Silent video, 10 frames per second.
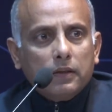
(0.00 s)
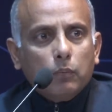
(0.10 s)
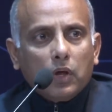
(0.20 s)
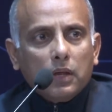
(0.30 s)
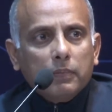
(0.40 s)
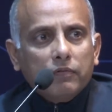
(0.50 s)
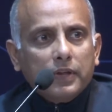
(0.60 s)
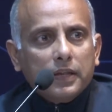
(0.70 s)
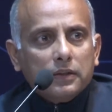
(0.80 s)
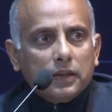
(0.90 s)
Warren
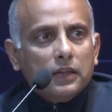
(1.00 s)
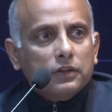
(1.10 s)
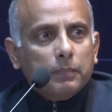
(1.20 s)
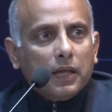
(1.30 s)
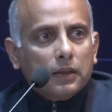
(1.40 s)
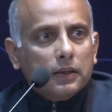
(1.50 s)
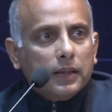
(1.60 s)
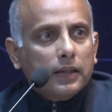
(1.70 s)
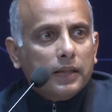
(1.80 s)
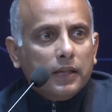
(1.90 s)
Buffett is still smarter
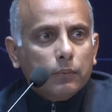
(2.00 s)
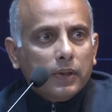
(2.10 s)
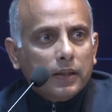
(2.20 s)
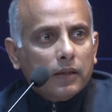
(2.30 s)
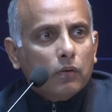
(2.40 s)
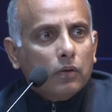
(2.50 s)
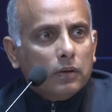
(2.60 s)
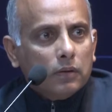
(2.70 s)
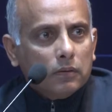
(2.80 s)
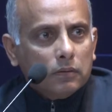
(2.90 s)
than any
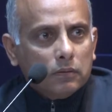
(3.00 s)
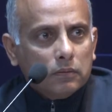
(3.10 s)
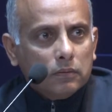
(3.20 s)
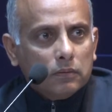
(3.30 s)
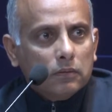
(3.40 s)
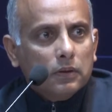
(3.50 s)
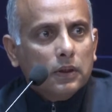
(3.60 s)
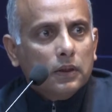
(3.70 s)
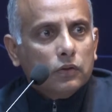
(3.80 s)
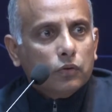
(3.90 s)
twenty-year-old.
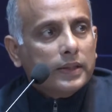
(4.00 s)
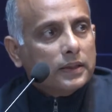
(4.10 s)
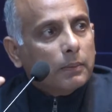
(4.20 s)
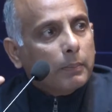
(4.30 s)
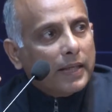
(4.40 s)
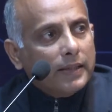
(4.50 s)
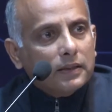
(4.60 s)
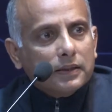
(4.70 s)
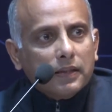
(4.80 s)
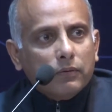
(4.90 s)
So it's the
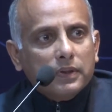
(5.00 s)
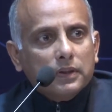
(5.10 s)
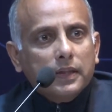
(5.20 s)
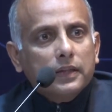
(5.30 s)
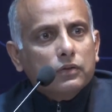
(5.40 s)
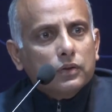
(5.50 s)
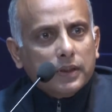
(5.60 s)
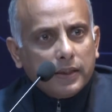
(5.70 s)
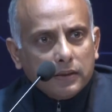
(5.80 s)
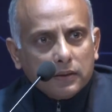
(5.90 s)
mindset which needs to
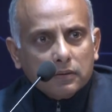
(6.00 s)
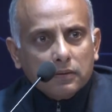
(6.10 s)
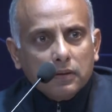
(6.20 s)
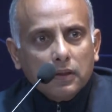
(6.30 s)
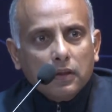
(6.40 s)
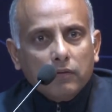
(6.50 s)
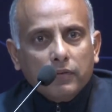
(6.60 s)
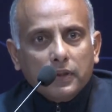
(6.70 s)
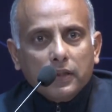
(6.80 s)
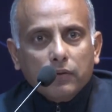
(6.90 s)
change.
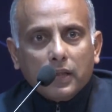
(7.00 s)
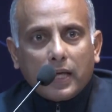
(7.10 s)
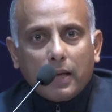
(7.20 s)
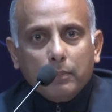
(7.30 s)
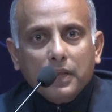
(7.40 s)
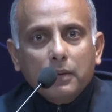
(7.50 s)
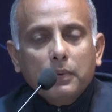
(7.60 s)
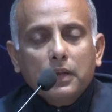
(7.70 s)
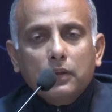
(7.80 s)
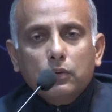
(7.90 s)
Whether you are
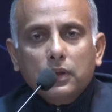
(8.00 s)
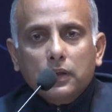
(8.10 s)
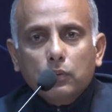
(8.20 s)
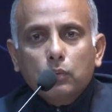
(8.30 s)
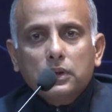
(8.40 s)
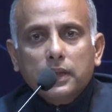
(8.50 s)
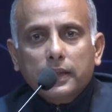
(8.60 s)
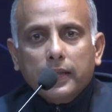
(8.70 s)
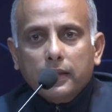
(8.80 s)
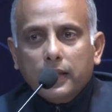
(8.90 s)
amenable to the tools
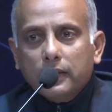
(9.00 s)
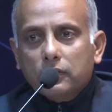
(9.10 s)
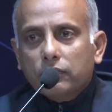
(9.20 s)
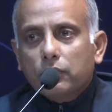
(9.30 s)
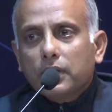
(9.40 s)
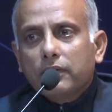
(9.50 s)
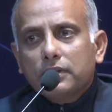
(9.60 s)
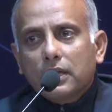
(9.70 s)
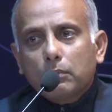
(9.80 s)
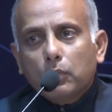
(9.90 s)
and techniques of today
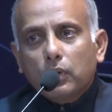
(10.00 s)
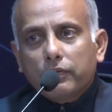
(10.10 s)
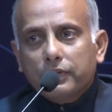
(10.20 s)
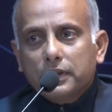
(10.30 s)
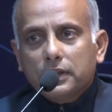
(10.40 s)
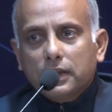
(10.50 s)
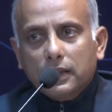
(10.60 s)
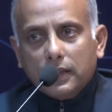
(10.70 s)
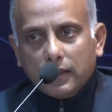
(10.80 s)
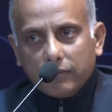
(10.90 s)
which are more
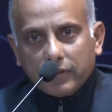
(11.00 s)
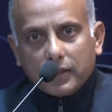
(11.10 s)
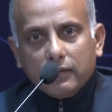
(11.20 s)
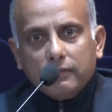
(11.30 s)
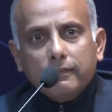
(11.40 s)
efficient and effective.